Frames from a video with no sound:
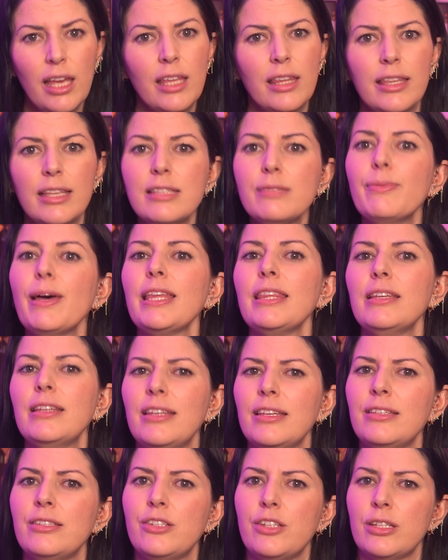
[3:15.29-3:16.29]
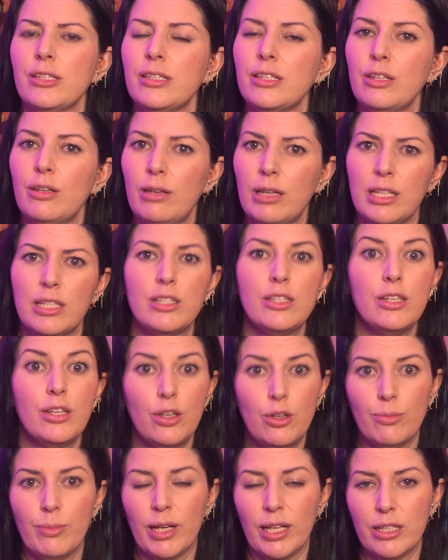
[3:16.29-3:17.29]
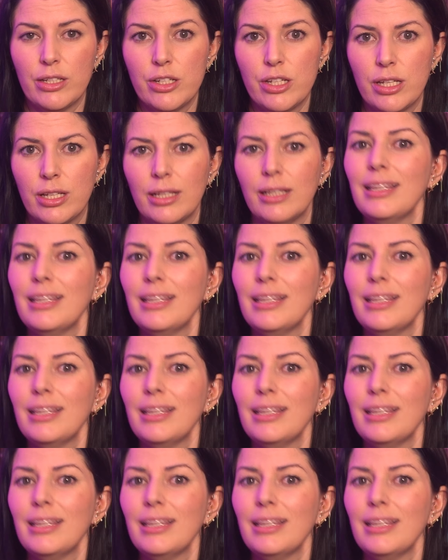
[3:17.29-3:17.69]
This method is just doing too much.